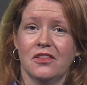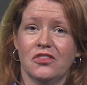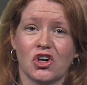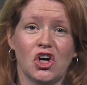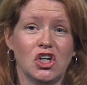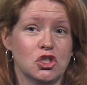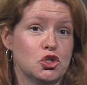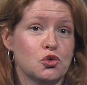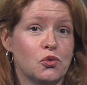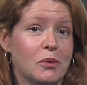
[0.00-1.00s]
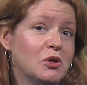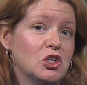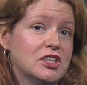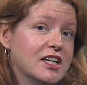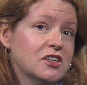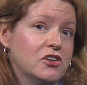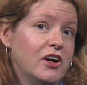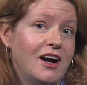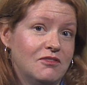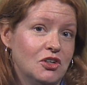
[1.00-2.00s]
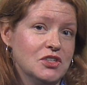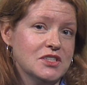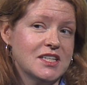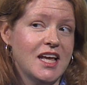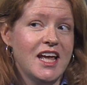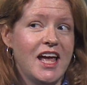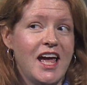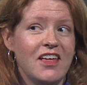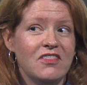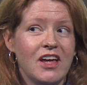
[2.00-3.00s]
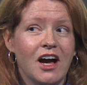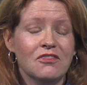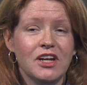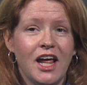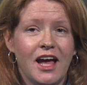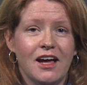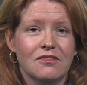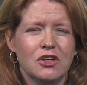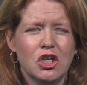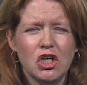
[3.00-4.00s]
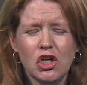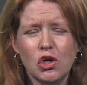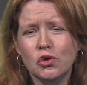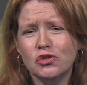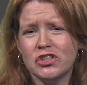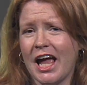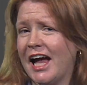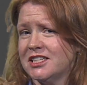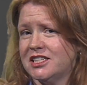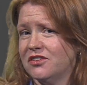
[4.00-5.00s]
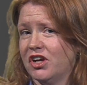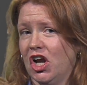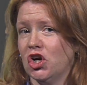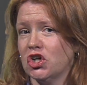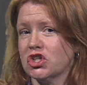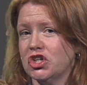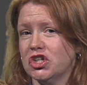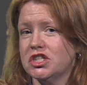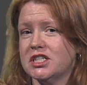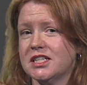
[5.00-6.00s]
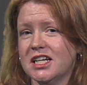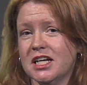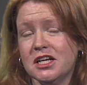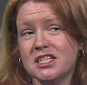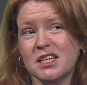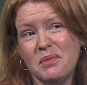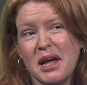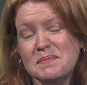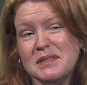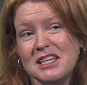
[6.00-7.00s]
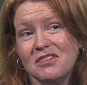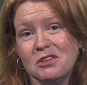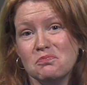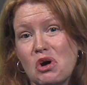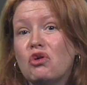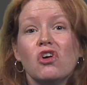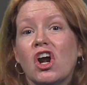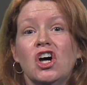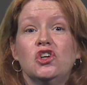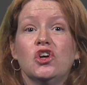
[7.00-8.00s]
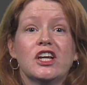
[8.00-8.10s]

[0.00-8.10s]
They're called triple-decker novels, and they often have huge casts of characters, sometimes even over 100